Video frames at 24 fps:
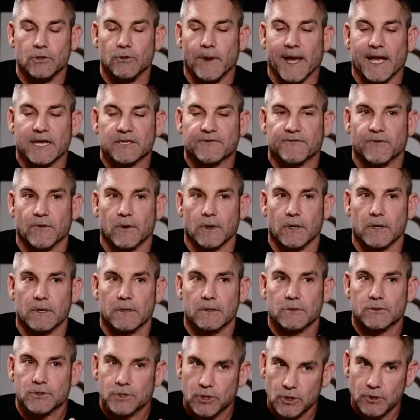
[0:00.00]
You ask for
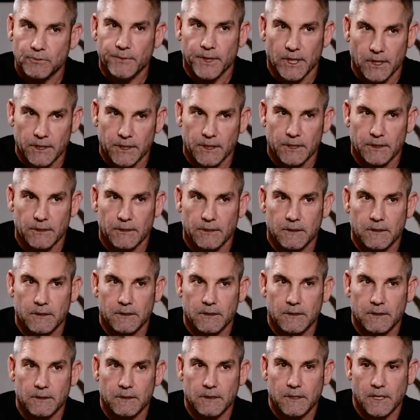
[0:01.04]
2 million
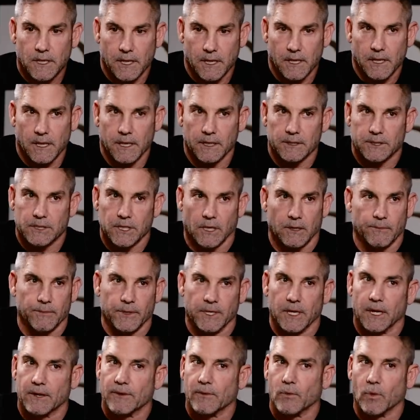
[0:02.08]
and tell them
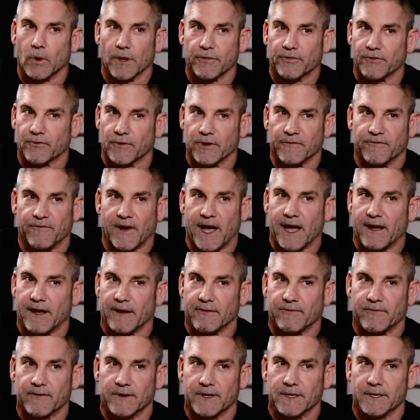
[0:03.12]
the other
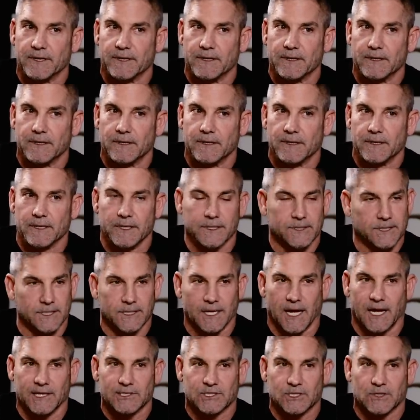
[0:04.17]
135 is a
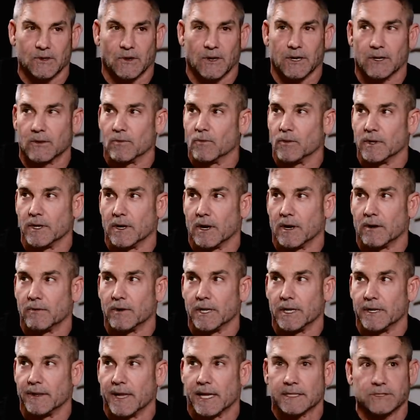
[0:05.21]
non-starter. We
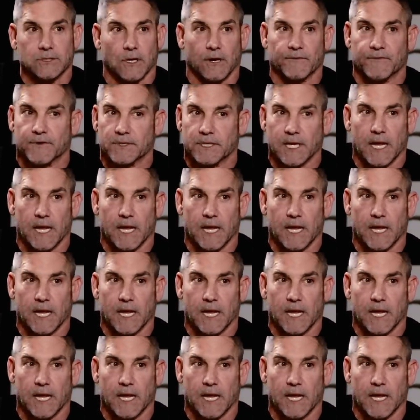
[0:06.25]
already that's off the